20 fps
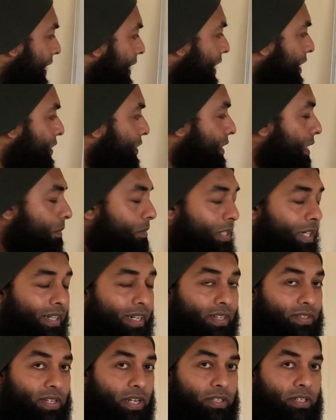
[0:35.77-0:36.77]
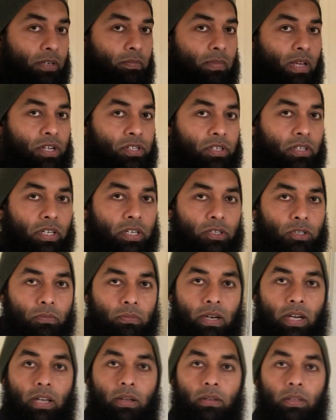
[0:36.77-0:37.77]
Subject, as I did mention into
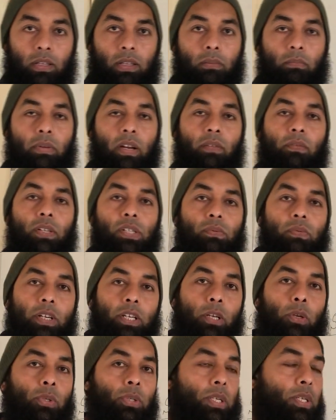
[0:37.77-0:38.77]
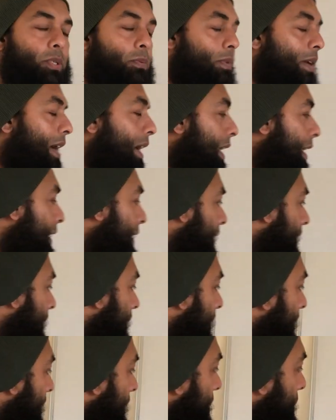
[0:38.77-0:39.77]
my previous videos as well,
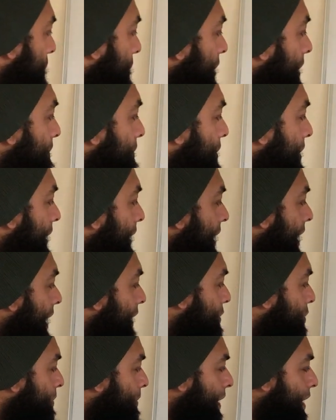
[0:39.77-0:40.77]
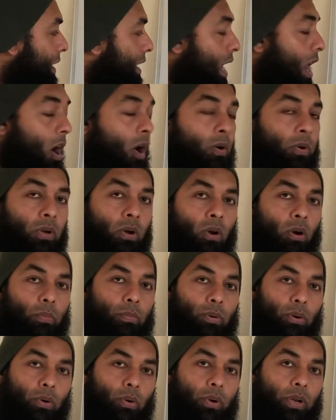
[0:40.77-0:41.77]
subject has to be noun or
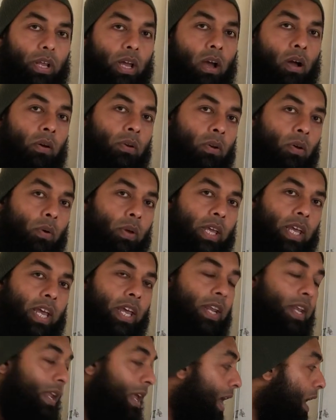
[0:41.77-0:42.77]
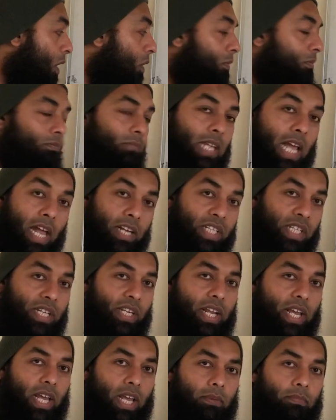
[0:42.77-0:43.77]
pronoun, okay? Noun, any
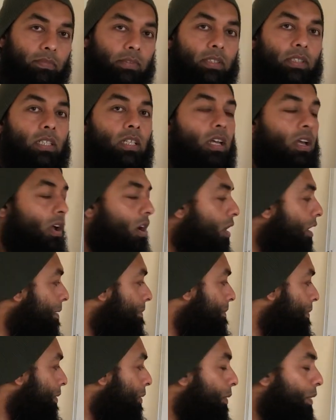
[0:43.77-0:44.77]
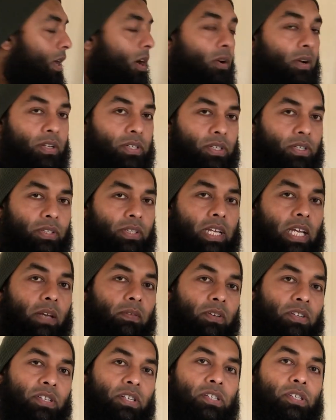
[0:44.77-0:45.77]
name. A pronoun is a thing
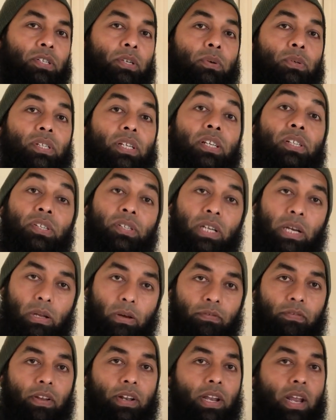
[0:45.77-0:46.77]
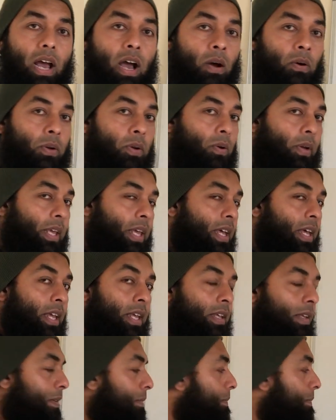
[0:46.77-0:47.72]
which is used instead of a noun, okay?